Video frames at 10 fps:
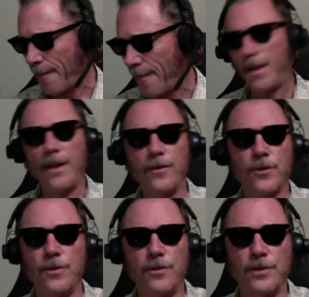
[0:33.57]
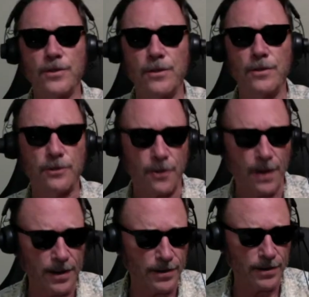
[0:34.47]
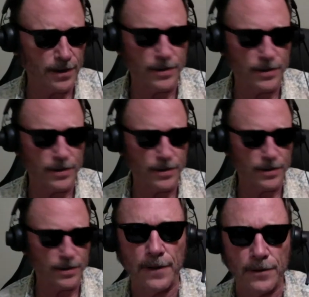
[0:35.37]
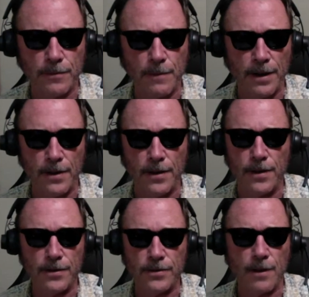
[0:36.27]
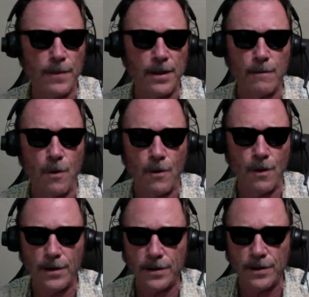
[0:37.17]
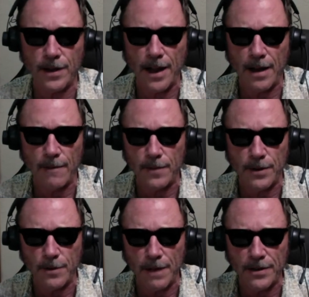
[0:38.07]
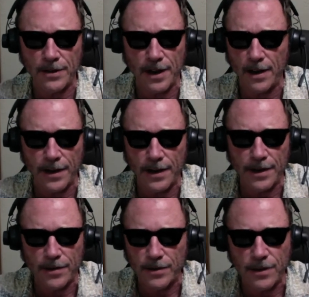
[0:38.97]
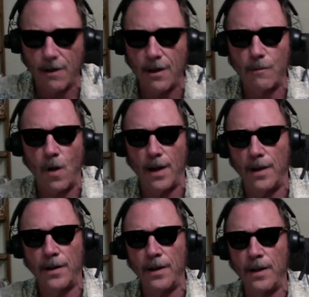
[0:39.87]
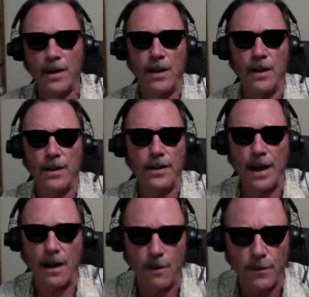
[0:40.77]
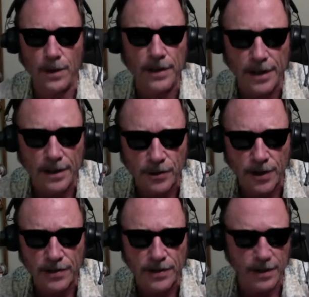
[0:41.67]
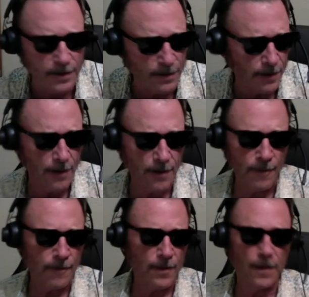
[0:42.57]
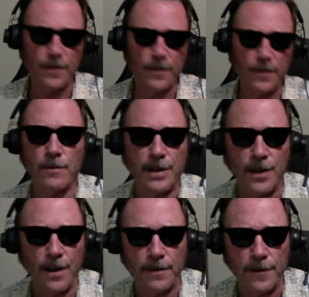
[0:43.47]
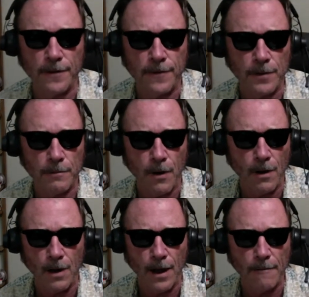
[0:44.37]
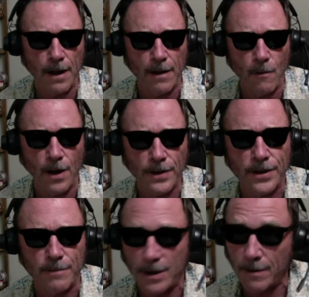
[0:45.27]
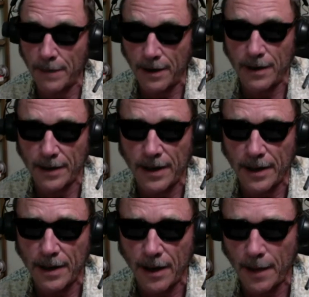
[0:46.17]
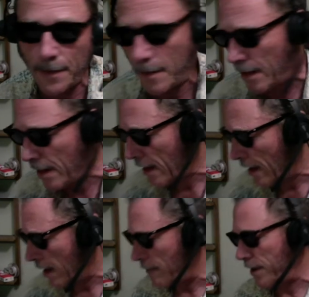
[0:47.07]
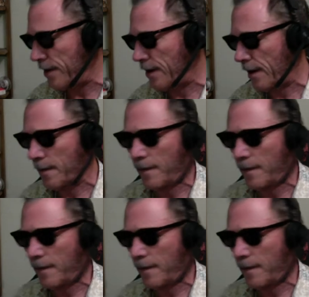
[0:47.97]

Introduces new strategies. Everybody feels better. There's something more to the game. The dimensionality has gone wild. You're now really interested. If this could be done for football, I might watch it, but apparently it cannot be done.